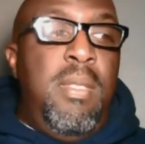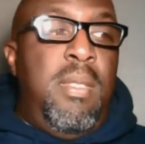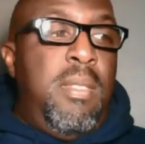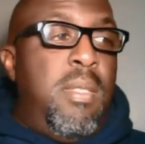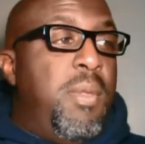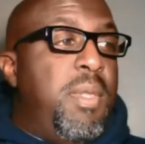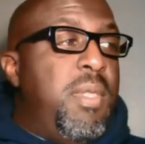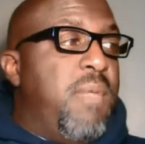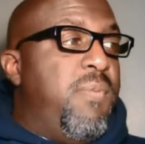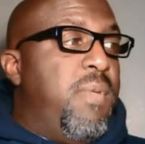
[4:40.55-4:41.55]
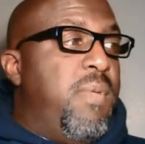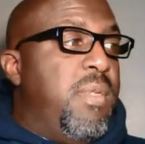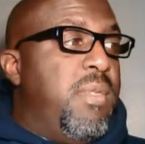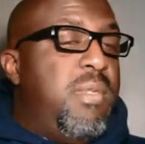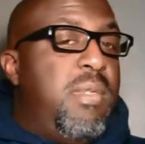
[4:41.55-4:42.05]
The only
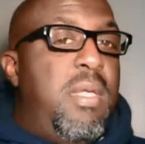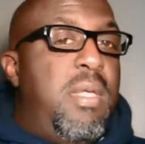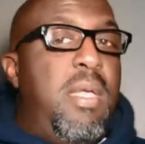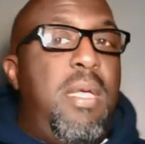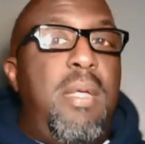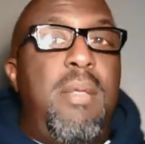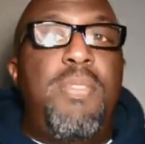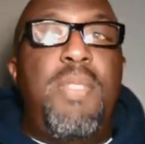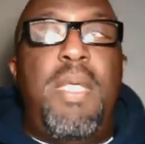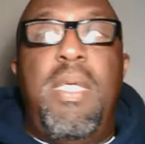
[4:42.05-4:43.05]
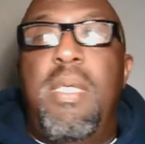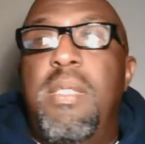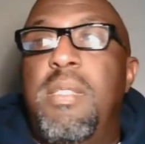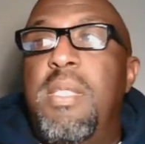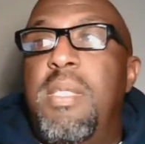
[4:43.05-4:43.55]
difference then
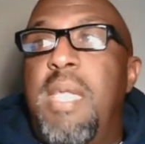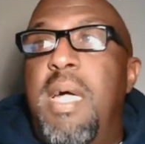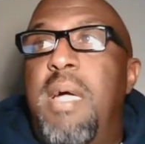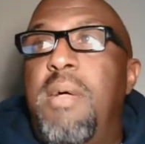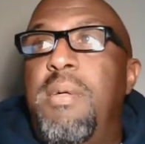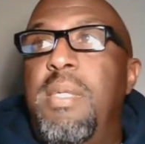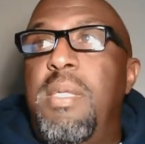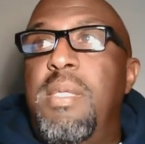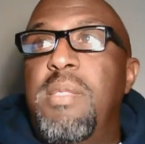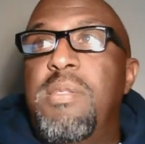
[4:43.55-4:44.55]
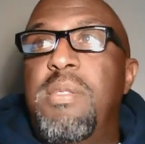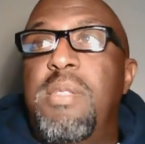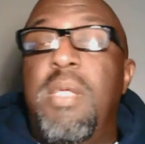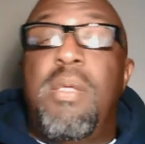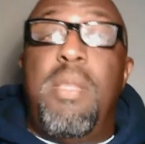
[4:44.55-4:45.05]
than now is
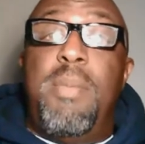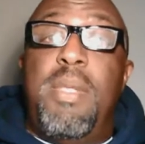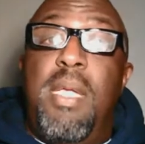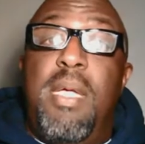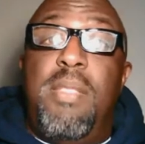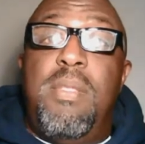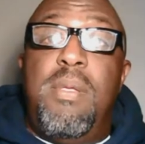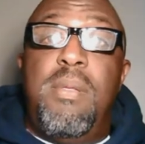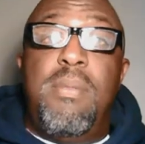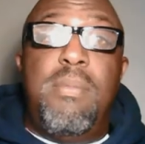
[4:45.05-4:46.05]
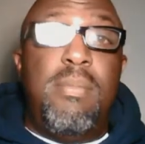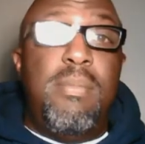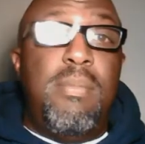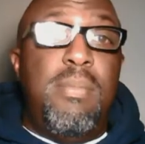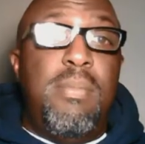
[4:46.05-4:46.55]
they're coming together
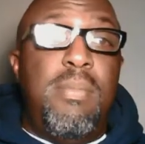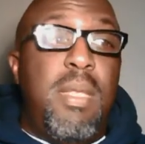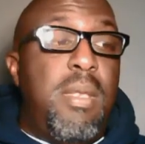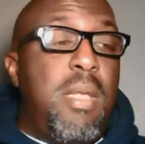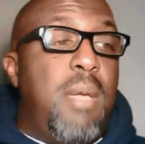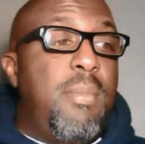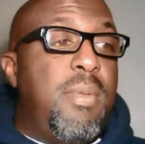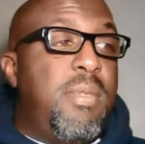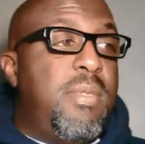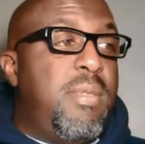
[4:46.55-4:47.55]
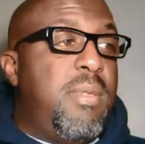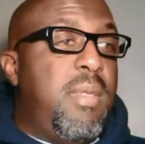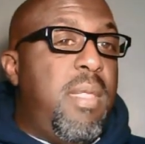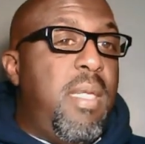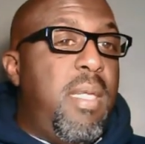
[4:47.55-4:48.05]
in numbers
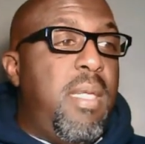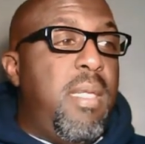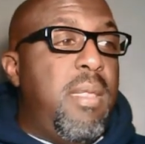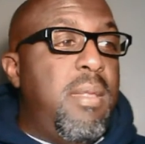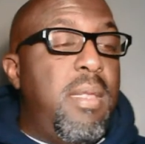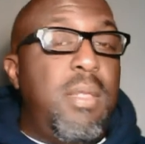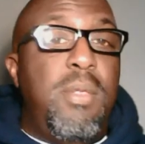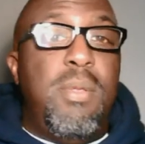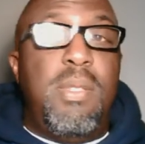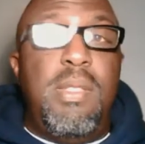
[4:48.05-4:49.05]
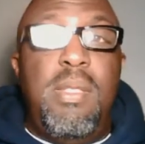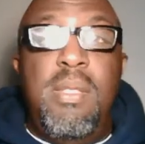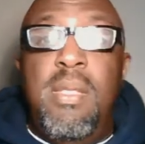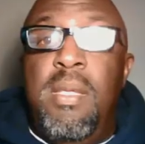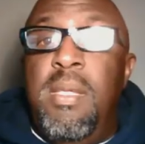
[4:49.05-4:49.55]
and in unity,
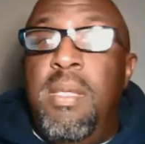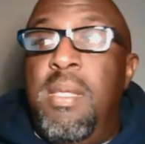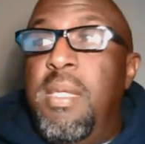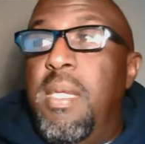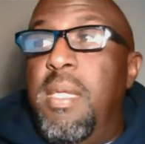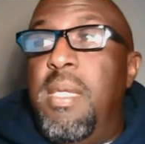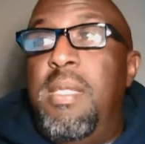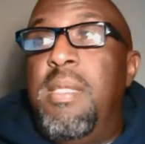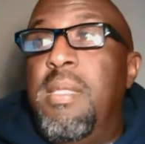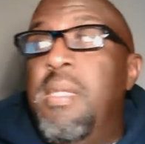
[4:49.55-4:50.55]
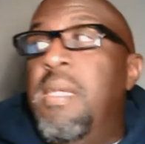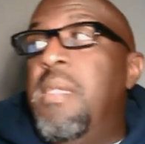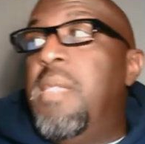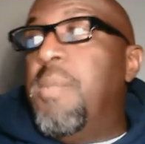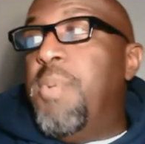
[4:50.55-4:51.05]
and
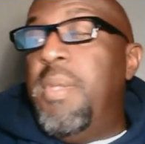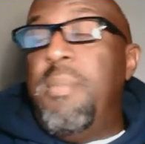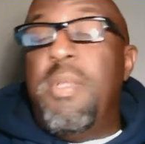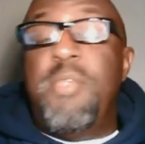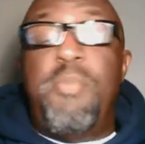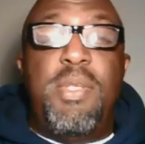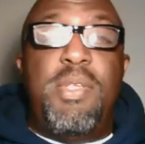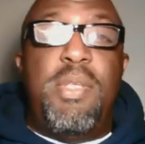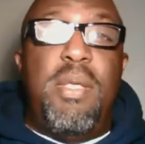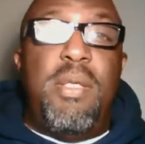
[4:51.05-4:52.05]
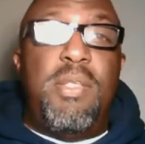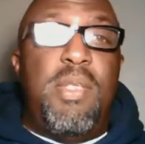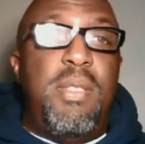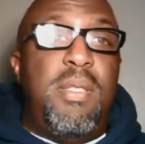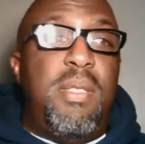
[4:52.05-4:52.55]
they're pretty much pushing their
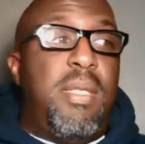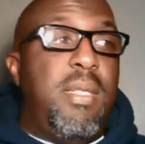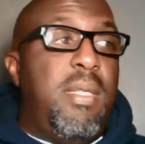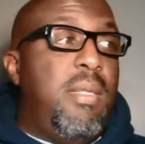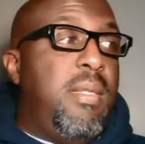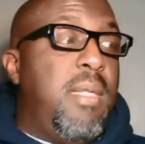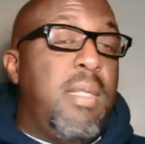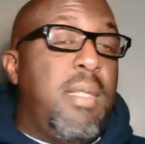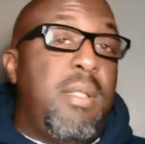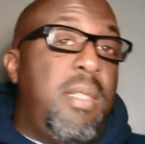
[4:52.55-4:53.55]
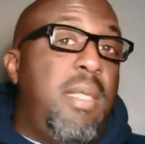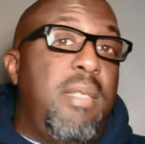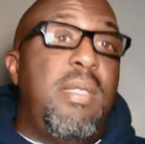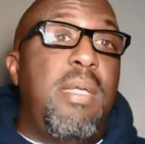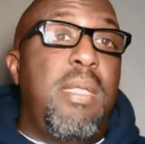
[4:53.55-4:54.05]
agenda and getting things
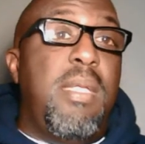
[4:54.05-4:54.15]
done.